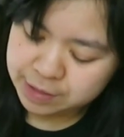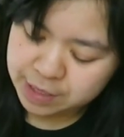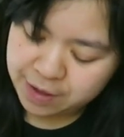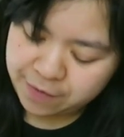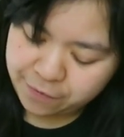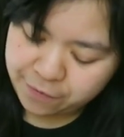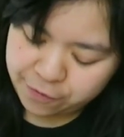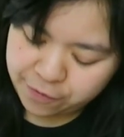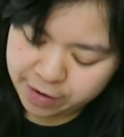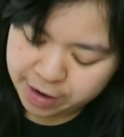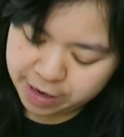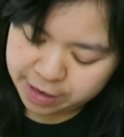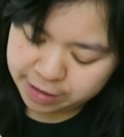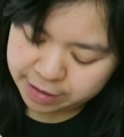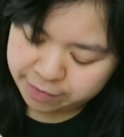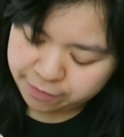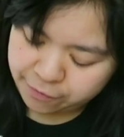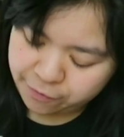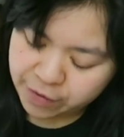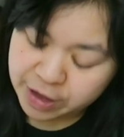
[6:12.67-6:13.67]

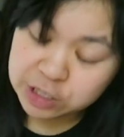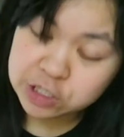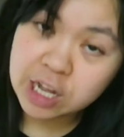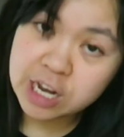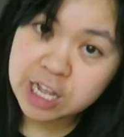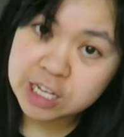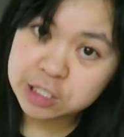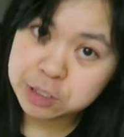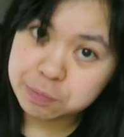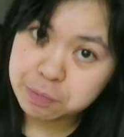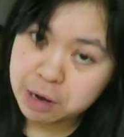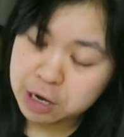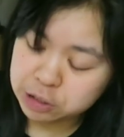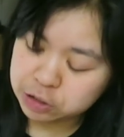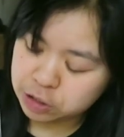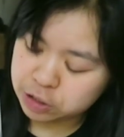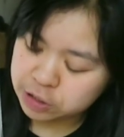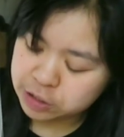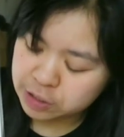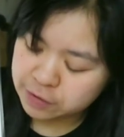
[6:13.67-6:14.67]
Different facial
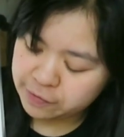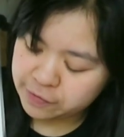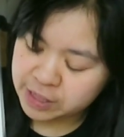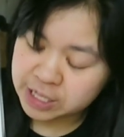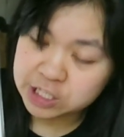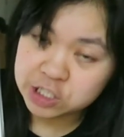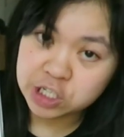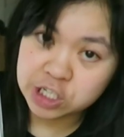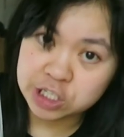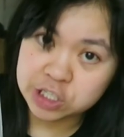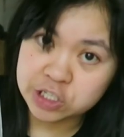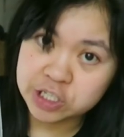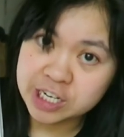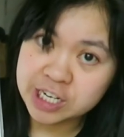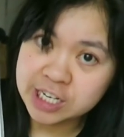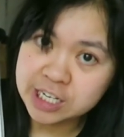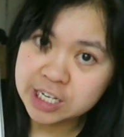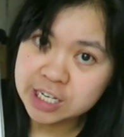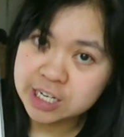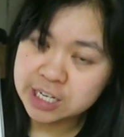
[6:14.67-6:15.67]
expressions of the
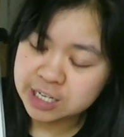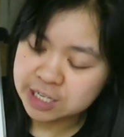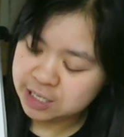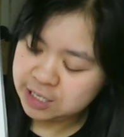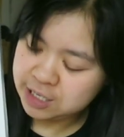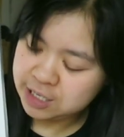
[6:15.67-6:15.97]
children.